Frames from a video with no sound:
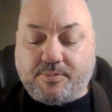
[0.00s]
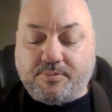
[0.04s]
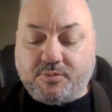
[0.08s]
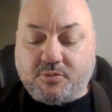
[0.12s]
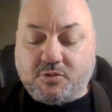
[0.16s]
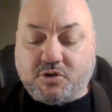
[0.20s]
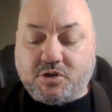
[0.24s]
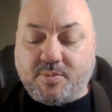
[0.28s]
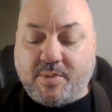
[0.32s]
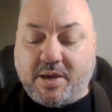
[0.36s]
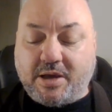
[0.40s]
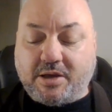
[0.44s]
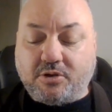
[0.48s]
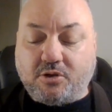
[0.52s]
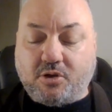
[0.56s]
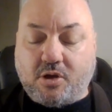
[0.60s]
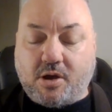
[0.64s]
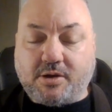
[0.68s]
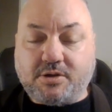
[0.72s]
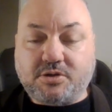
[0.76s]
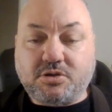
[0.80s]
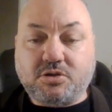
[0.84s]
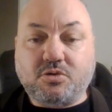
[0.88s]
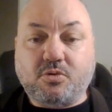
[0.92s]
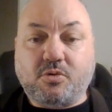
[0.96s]
make a long
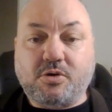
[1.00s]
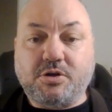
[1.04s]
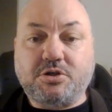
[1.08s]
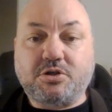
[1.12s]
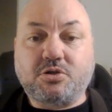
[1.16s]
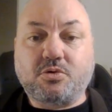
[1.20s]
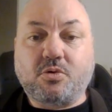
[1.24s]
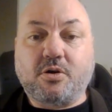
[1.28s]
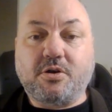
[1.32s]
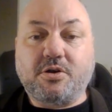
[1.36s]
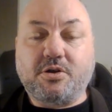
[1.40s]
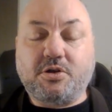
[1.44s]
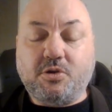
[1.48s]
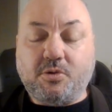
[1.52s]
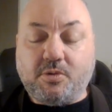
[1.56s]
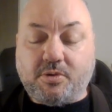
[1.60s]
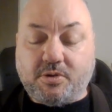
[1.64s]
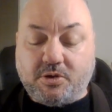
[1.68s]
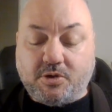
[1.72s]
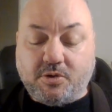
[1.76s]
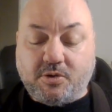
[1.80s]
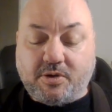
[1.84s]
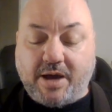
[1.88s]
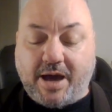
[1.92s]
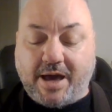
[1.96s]
story short,
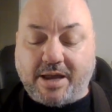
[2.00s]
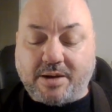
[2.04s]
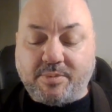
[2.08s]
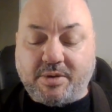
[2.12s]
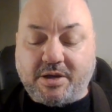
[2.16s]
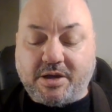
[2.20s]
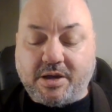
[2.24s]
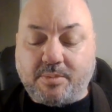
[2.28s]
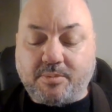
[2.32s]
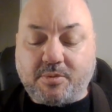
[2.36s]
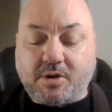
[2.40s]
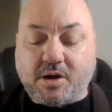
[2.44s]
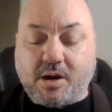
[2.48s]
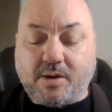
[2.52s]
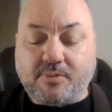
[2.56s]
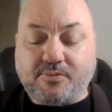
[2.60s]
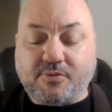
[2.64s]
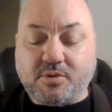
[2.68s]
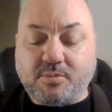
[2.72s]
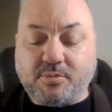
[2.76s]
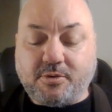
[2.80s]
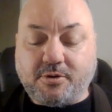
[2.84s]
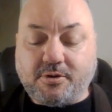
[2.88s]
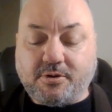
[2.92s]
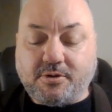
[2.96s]
you got to become
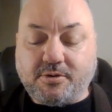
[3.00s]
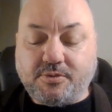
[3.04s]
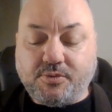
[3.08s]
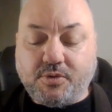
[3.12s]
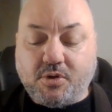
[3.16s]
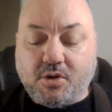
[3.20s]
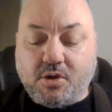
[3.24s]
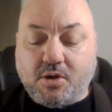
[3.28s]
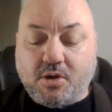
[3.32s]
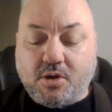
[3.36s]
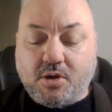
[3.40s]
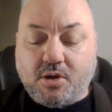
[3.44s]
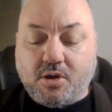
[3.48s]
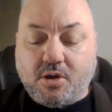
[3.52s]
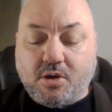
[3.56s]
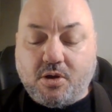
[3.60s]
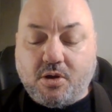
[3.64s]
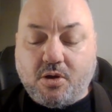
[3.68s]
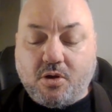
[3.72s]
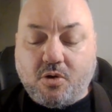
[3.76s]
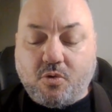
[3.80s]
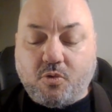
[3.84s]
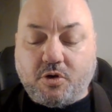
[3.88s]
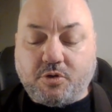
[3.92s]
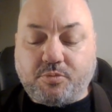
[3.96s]
comfortable
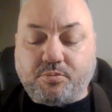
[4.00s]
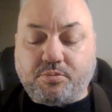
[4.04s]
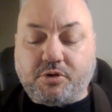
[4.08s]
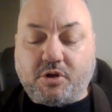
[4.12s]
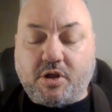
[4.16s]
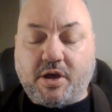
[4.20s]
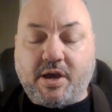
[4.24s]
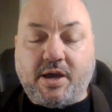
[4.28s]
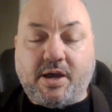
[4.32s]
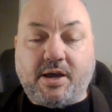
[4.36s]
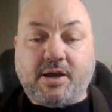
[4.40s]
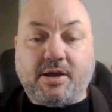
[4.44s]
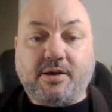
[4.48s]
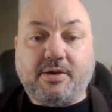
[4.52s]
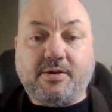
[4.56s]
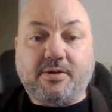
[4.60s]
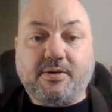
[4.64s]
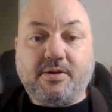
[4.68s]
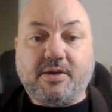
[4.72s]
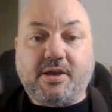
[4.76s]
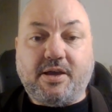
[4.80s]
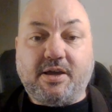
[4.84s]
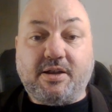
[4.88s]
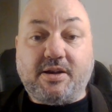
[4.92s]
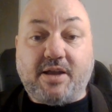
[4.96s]
with playing
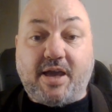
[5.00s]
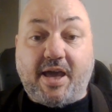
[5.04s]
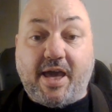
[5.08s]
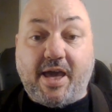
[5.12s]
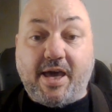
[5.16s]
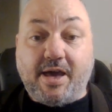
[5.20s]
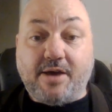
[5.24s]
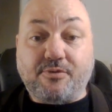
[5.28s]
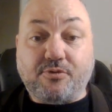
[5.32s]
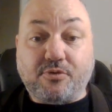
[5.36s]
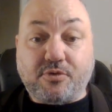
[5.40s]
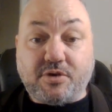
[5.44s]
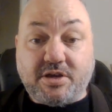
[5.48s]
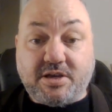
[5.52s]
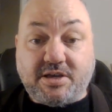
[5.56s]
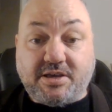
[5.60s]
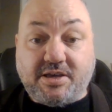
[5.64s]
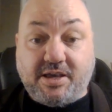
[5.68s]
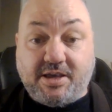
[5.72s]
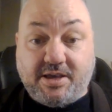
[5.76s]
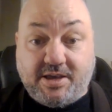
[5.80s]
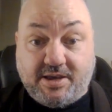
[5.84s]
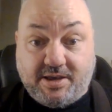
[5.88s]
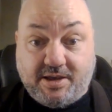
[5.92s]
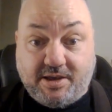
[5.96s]
in every
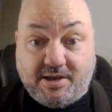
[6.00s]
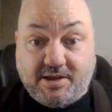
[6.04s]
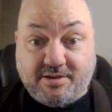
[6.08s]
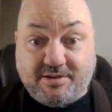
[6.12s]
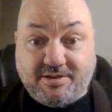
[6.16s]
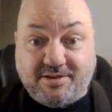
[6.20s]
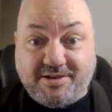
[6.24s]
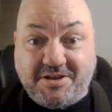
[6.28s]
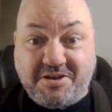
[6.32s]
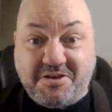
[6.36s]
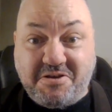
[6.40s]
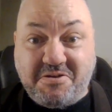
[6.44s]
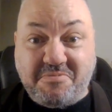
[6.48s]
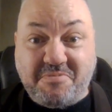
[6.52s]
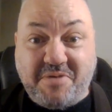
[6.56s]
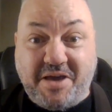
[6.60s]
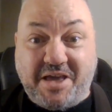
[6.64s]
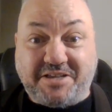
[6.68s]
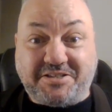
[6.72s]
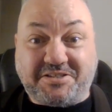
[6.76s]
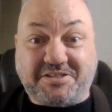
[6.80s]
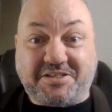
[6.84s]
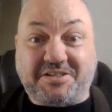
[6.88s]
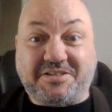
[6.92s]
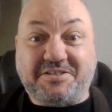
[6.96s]
key,
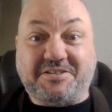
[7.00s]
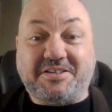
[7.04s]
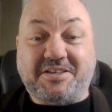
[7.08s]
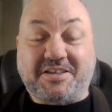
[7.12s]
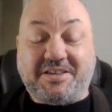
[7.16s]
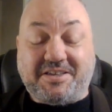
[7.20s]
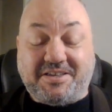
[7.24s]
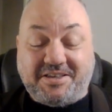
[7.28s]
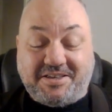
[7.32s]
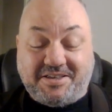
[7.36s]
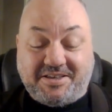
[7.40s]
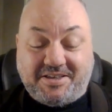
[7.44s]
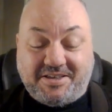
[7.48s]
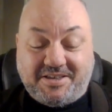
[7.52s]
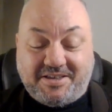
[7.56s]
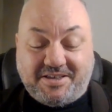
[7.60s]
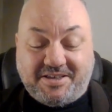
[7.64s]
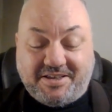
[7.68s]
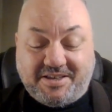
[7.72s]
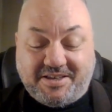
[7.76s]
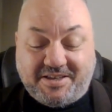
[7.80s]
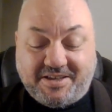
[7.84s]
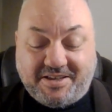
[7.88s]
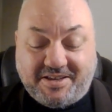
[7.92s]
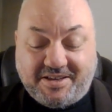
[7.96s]
basically.
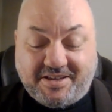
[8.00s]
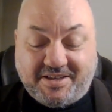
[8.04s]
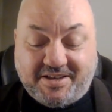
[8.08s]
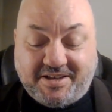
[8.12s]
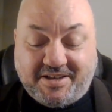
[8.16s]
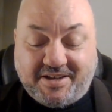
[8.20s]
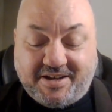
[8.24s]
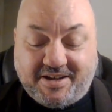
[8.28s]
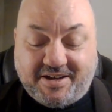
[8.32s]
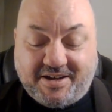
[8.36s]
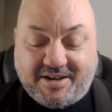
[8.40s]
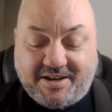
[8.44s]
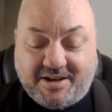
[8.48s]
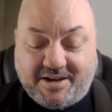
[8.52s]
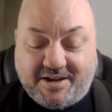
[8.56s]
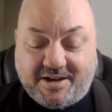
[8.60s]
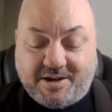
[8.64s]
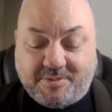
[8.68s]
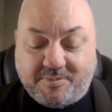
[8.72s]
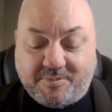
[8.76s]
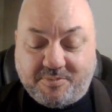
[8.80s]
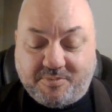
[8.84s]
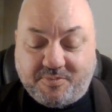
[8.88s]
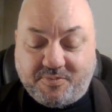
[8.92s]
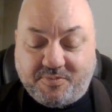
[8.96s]

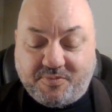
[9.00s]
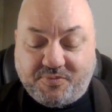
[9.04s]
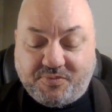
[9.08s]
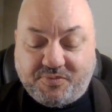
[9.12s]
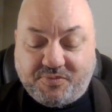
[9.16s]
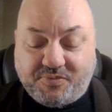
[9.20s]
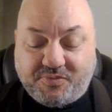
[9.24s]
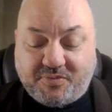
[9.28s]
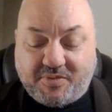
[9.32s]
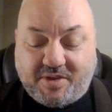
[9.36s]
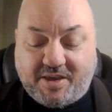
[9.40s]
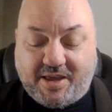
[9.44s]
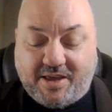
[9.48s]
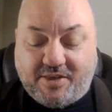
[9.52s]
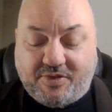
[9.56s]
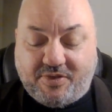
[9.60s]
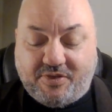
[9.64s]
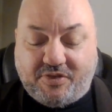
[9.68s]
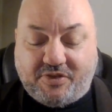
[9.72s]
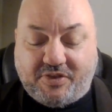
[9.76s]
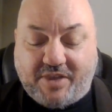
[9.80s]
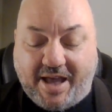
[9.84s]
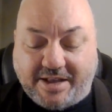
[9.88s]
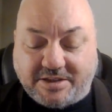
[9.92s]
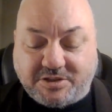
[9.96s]
And
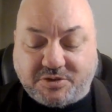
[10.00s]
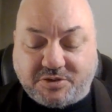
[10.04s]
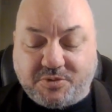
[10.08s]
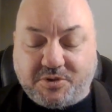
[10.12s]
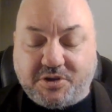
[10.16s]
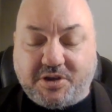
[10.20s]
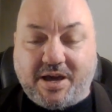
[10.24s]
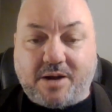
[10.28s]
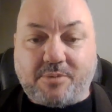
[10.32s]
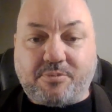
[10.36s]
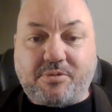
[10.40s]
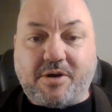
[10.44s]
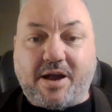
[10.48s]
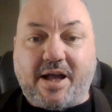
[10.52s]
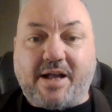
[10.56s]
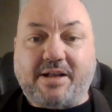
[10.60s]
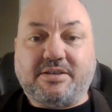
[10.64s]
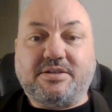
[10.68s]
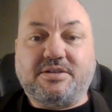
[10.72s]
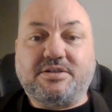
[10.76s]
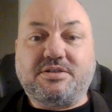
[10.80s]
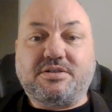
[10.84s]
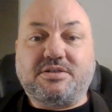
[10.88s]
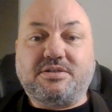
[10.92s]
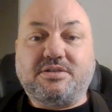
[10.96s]
that's what you got to
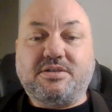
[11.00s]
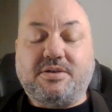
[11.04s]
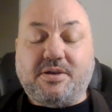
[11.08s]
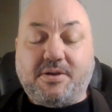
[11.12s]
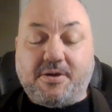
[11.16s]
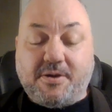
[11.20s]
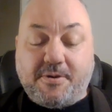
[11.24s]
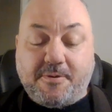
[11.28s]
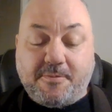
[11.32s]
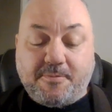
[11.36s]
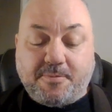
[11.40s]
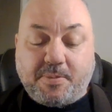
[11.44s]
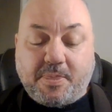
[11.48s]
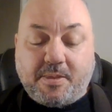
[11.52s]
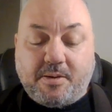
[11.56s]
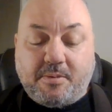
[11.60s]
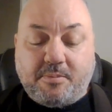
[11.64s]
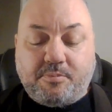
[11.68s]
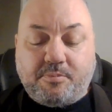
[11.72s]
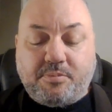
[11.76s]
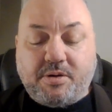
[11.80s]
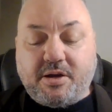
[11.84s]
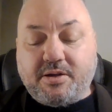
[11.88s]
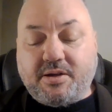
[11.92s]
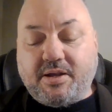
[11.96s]
practice.
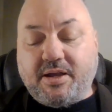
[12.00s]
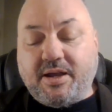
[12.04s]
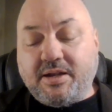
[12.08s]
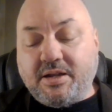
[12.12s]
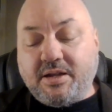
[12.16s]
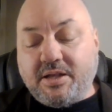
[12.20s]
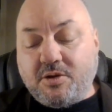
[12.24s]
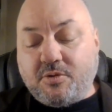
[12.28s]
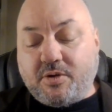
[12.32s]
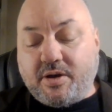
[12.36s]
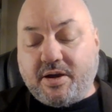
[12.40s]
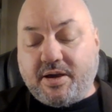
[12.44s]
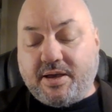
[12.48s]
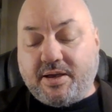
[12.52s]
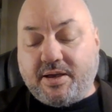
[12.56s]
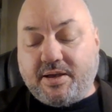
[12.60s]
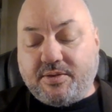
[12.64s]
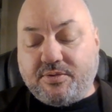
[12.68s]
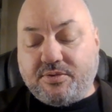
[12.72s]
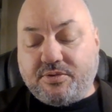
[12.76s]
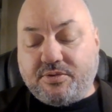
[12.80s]
But anyway,